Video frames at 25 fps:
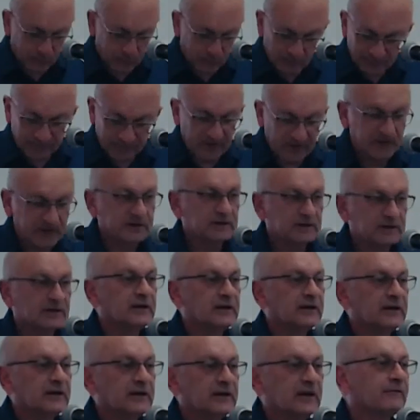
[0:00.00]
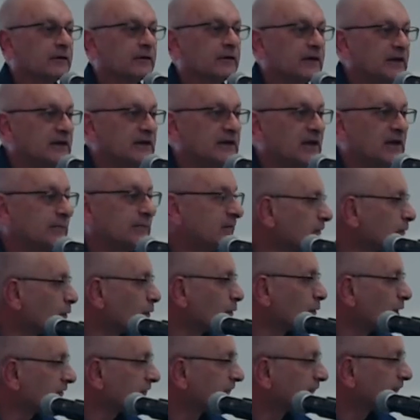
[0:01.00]
we finally have a readable
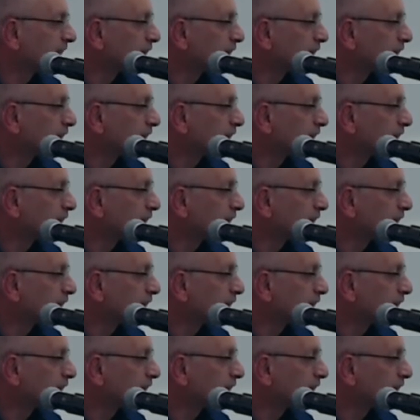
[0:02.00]
one